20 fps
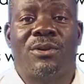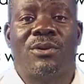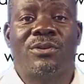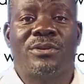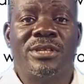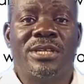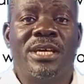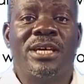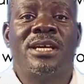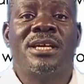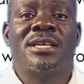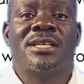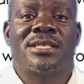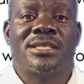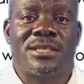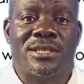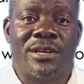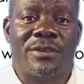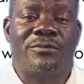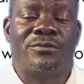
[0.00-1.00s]
on
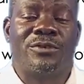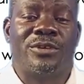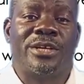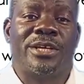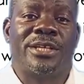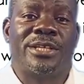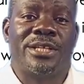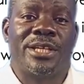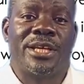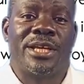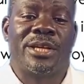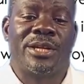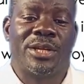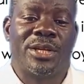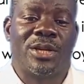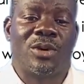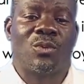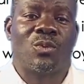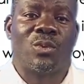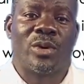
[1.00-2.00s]
slave trade
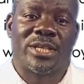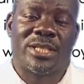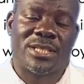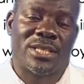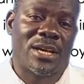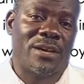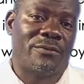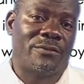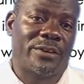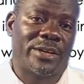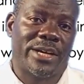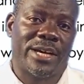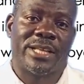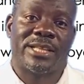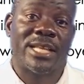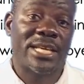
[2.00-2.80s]
in West Africa.